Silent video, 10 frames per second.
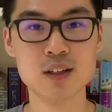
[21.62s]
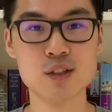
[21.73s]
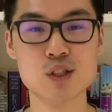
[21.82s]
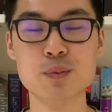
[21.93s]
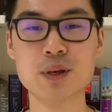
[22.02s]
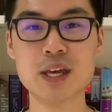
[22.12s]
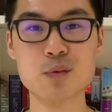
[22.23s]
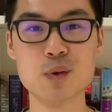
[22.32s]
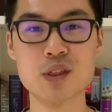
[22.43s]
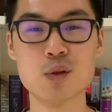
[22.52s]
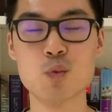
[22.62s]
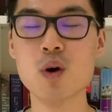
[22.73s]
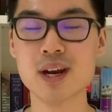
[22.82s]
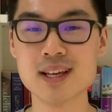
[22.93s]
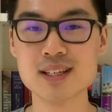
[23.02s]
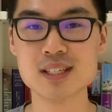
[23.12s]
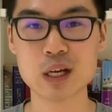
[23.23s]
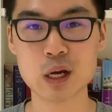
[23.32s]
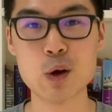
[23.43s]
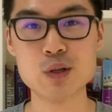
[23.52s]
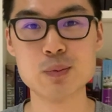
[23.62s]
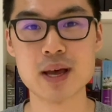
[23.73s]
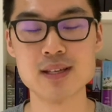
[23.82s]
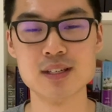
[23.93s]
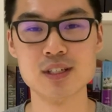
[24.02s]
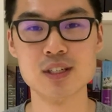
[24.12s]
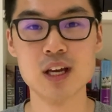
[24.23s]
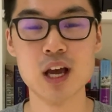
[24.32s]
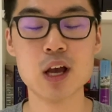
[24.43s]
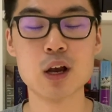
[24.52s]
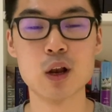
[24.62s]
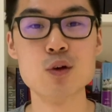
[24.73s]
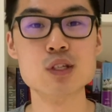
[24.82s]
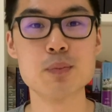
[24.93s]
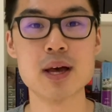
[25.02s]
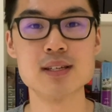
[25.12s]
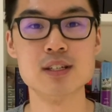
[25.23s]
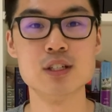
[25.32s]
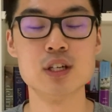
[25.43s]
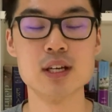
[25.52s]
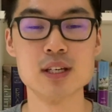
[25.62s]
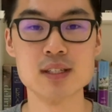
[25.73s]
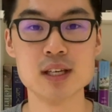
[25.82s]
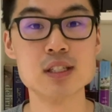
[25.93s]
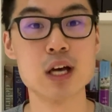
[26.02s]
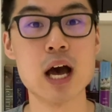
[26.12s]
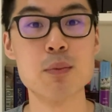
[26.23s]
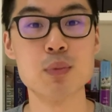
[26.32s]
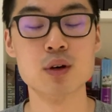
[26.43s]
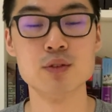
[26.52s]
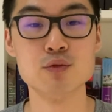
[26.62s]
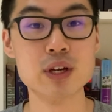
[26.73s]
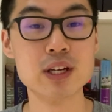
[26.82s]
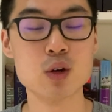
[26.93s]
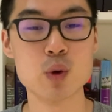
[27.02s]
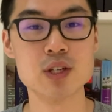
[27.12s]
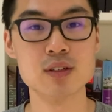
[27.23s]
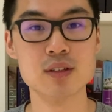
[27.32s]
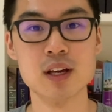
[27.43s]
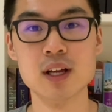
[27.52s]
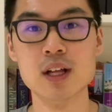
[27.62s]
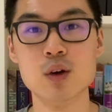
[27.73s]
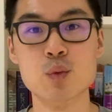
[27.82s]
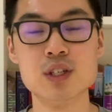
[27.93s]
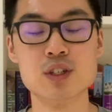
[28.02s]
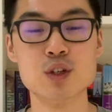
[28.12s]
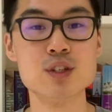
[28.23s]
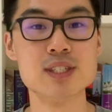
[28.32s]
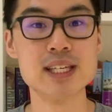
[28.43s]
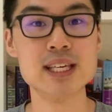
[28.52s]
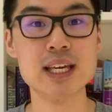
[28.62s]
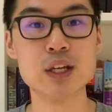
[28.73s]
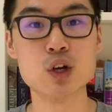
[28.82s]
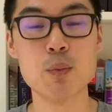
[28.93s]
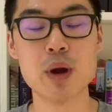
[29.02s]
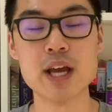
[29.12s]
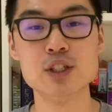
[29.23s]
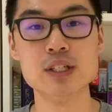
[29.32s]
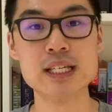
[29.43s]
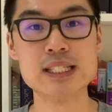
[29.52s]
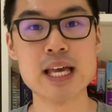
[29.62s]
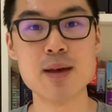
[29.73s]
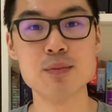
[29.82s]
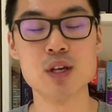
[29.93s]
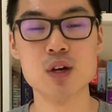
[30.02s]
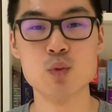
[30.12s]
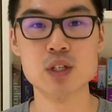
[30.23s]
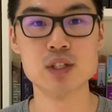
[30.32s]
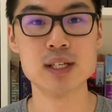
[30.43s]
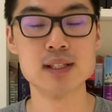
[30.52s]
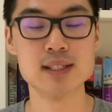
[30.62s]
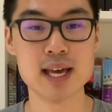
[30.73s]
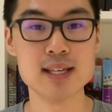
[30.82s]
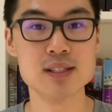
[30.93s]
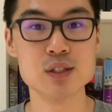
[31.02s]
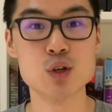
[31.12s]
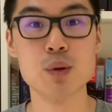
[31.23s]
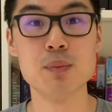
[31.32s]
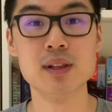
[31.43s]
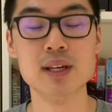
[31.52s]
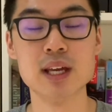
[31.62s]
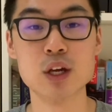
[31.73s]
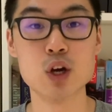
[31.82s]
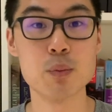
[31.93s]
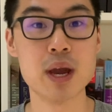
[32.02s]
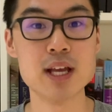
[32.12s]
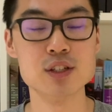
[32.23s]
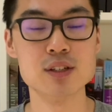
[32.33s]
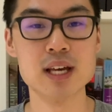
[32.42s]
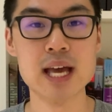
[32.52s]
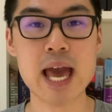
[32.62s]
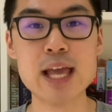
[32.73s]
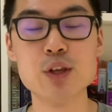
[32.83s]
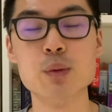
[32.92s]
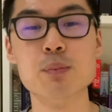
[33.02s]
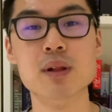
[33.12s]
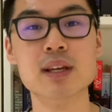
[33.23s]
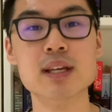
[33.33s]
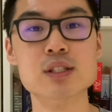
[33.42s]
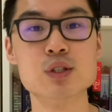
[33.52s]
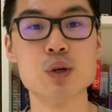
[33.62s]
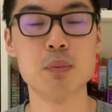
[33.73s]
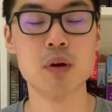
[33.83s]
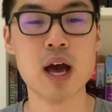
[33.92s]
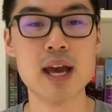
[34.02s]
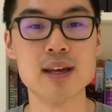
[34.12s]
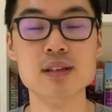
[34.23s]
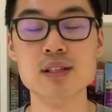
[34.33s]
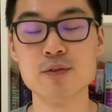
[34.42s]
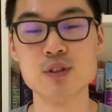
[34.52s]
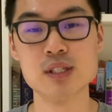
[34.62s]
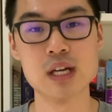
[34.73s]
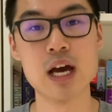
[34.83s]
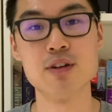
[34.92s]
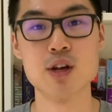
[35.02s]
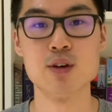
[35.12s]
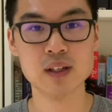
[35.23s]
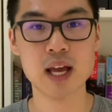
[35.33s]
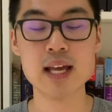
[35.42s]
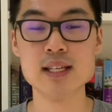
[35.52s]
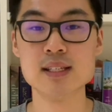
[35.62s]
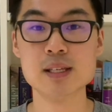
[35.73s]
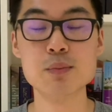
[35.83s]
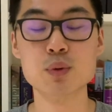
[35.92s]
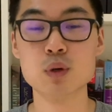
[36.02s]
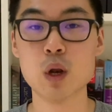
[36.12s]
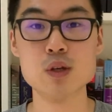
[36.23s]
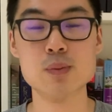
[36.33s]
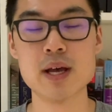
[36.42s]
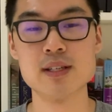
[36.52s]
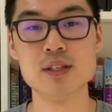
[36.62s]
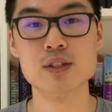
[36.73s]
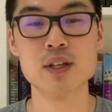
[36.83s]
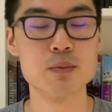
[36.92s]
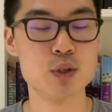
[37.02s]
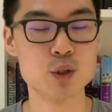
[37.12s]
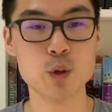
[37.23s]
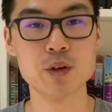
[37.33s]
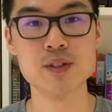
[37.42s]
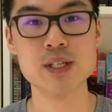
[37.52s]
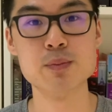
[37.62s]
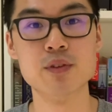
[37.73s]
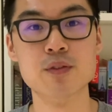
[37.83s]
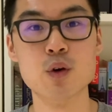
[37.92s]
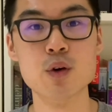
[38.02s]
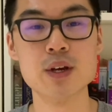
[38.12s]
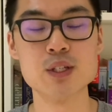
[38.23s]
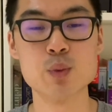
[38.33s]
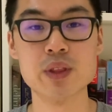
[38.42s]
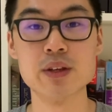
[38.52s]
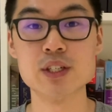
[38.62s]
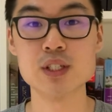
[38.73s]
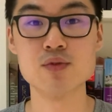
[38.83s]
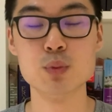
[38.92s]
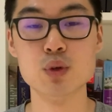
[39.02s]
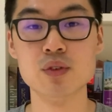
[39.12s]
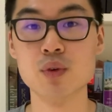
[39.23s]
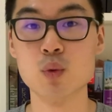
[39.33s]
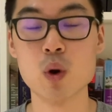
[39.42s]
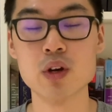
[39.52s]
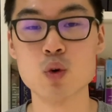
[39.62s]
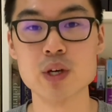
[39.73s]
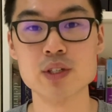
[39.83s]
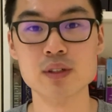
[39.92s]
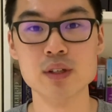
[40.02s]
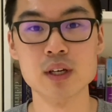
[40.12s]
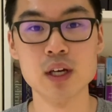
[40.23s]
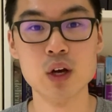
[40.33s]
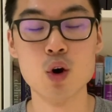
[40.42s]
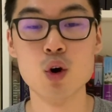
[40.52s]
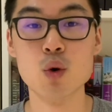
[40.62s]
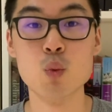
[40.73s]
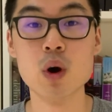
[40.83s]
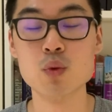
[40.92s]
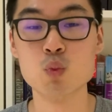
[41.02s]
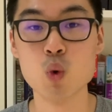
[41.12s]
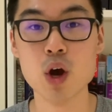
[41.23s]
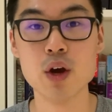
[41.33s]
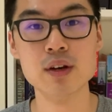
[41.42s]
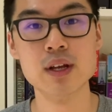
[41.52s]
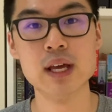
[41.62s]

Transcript: To begin with, what is a closed passage? A closed passage is a type of reading question which you see in comprehension exams, which test your ability in comprehension and your ability to apply in different scenarios. A simple closed passage that I'm sure you've seen before is when they just remove one question or one word